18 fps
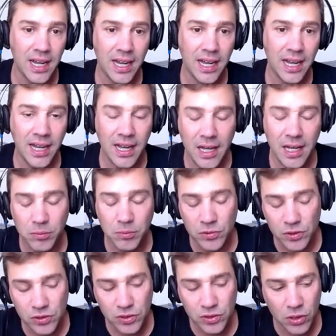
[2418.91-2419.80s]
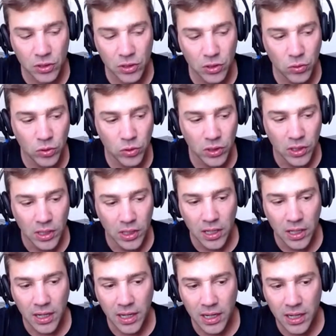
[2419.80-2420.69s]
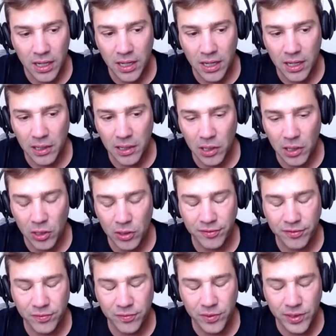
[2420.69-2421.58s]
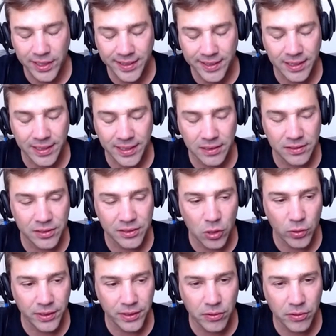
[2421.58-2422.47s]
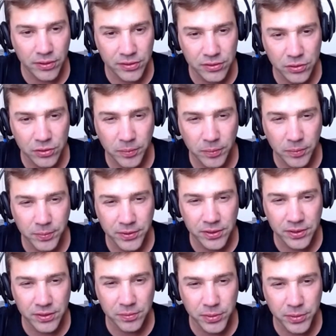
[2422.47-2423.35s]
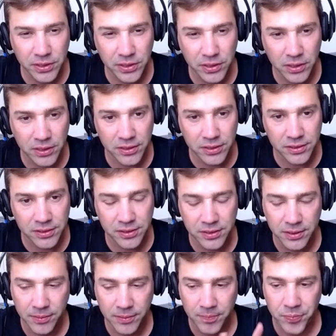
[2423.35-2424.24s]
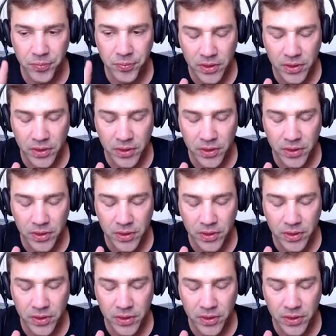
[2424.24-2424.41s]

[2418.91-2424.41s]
Um, so uh, a lot of details go into the scripts, because